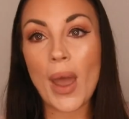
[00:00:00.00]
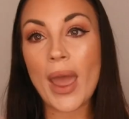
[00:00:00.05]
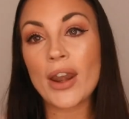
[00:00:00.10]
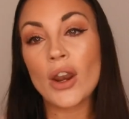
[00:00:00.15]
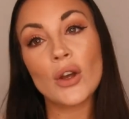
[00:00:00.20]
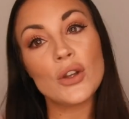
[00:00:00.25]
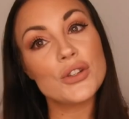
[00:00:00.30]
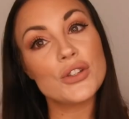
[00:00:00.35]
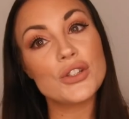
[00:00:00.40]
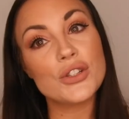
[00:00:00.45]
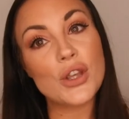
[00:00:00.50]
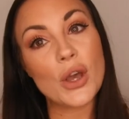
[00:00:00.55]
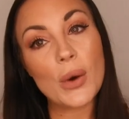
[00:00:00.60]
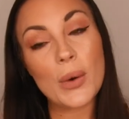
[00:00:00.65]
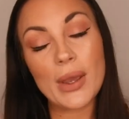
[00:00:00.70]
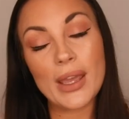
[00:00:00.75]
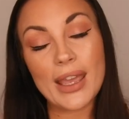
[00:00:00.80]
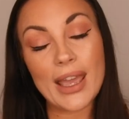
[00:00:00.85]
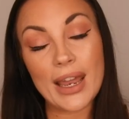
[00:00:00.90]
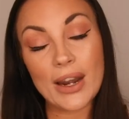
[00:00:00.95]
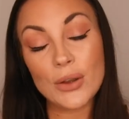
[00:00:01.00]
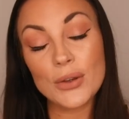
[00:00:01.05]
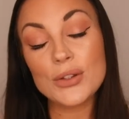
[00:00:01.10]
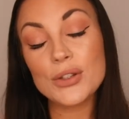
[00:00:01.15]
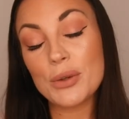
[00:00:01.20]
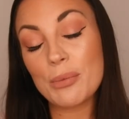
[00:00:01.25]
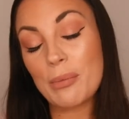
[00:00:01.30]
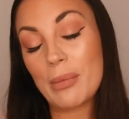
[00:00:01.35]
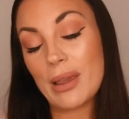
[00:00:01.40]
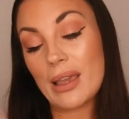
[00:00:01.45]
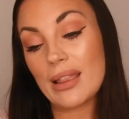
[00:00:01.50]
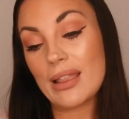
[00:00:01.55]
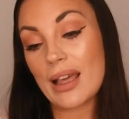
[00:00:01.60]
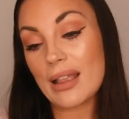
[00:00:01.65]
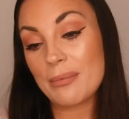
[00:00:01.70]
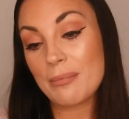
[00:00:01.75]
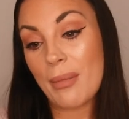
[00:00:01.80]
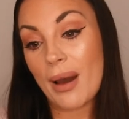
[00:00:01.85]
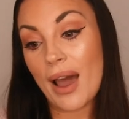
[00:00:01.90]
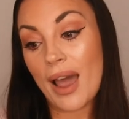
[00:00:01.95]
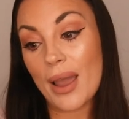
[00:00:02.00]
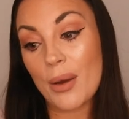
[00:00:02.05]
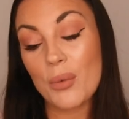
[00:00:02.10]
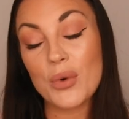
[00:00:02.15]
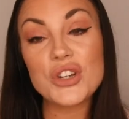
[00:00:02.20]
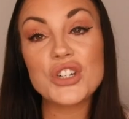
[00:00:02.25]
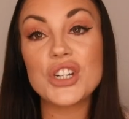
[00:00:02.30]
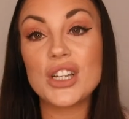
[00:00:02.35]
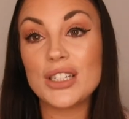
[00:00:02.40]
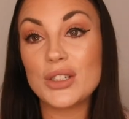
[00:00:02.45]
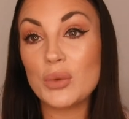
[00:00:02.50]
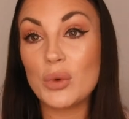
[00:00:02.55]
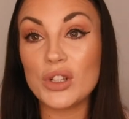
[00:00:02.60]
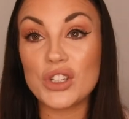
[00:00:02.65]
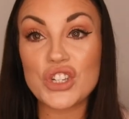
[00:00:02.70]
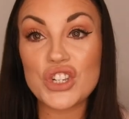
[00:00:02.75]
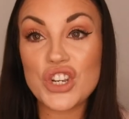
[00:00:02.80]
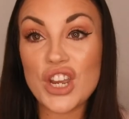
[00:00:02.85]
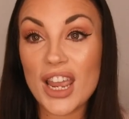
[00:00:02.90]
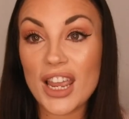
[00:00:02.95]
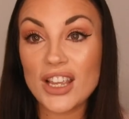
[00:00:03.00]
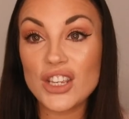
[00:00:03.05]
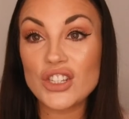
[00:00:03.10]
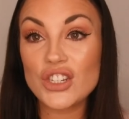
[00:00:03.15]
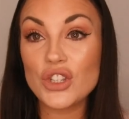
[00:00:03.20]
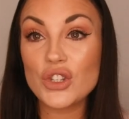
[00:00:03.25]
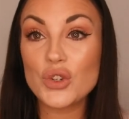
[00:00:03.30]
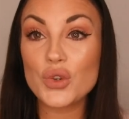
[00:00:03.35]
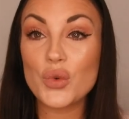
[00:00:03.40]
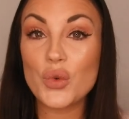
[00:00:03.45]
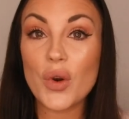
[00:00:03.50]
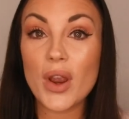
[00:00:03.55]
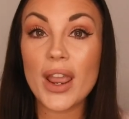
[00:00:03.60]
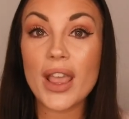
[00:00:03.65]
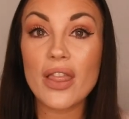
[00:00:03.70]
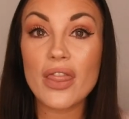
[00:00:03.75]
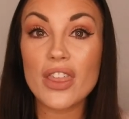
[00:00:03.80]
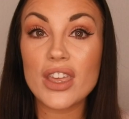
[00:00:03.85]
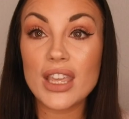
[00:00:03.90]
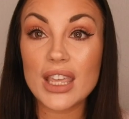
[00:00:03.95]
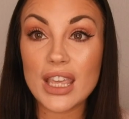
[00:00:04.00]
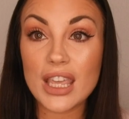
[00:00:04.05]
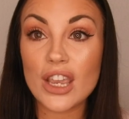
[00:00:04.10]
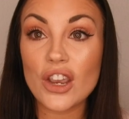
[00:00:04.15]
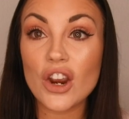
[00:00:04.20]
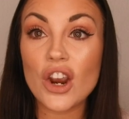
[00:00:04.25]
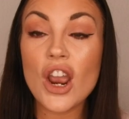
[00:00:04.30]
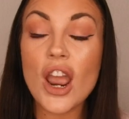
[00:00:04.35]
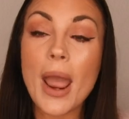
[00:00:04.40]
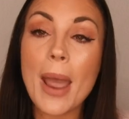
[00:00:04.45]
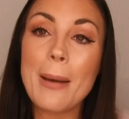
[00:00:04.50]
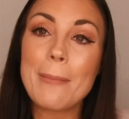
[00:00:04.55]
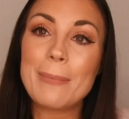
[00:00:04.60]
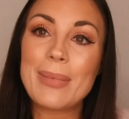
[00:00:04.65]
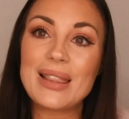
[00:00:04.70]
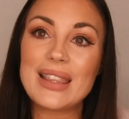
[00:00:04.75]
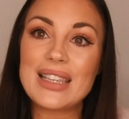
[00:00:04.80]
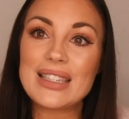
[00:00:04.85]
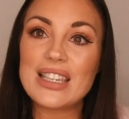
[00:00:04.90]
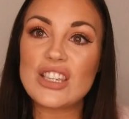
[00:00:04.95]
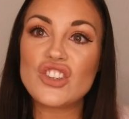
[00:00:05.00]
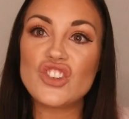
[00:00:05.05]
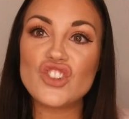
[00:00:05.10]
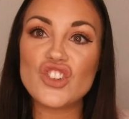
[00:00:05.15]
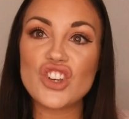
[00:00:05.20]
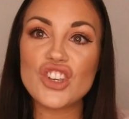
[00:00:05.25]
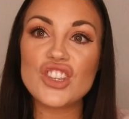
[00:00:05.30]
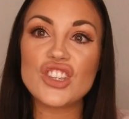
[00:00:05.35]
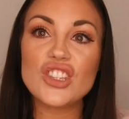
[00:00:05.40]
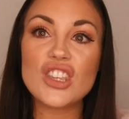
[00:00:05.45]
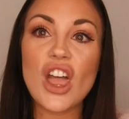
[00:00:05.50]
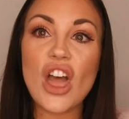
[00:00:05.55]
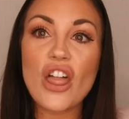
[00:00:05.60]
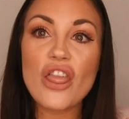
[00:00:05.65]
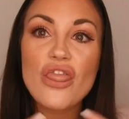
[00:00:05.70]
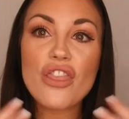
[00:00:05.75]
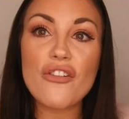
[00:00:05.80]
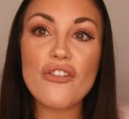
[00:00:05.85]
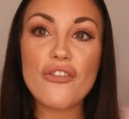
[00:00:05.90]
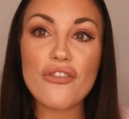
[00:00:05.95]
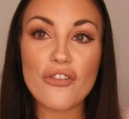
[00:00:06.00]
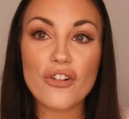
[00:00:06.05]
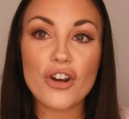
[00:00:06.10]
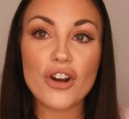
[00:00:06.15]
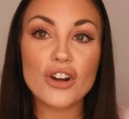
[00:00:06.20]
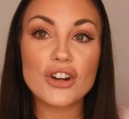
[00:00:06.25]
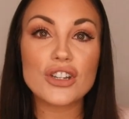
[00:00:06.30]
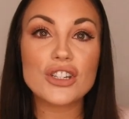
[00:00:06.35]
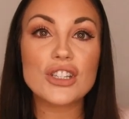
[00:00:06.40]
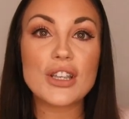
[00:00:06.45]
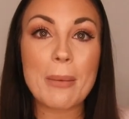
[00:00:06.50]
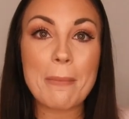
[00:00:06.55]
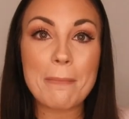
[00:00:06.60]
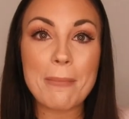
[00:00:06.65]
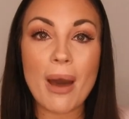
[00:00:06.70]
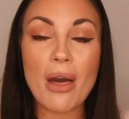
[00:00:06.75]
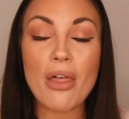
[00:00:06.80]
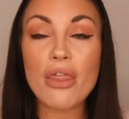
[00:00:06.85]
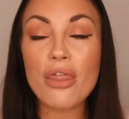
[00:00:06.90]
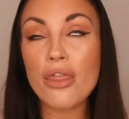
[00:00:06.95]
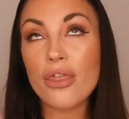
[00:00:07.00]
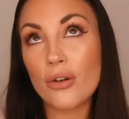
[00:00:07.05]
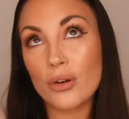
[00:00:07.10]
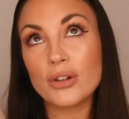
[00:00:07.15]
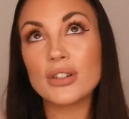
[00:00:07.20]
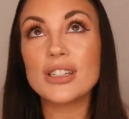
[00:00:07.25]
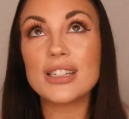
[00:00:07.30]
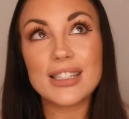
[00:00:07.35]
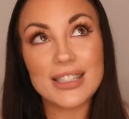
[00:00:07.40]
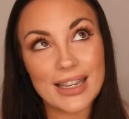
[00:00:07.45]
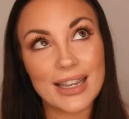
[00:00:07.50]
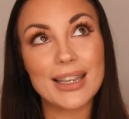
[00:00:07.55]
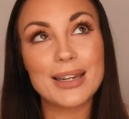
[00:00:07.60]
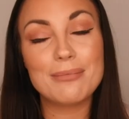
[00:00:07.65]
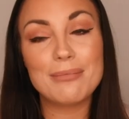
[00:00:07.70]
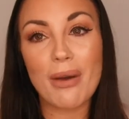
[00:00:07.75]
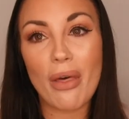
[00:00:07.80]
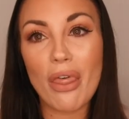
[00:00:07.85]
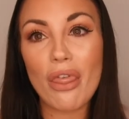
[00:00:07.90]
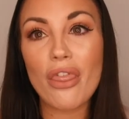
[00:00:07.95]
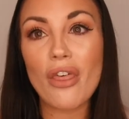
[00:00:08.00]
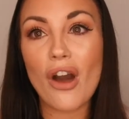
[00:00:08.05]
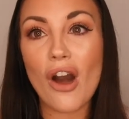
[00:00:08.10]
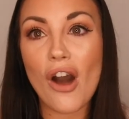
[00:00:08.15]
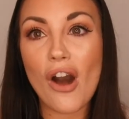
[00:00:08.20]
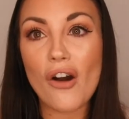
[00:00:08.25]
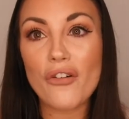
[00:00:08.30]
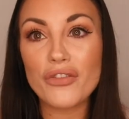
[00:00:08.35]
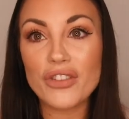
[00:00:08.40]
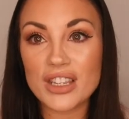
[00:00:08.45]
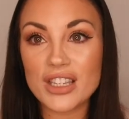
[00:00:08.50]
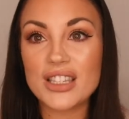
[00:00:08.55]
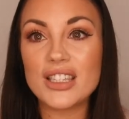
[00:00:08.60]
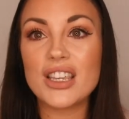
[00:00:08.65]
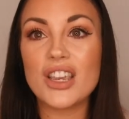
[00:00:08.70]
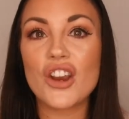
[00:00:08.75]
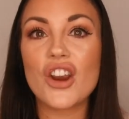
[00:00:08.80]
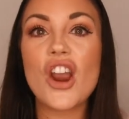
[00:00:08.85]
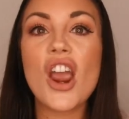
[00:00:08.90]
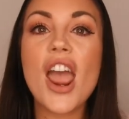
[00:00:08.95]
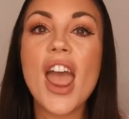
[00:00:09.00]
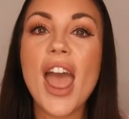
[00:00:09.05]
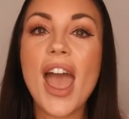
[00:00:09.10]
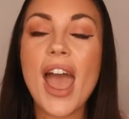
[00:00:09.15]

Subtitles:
And also, it can also be that my wish list will change during the year, but this is just the first month or the second month of this year,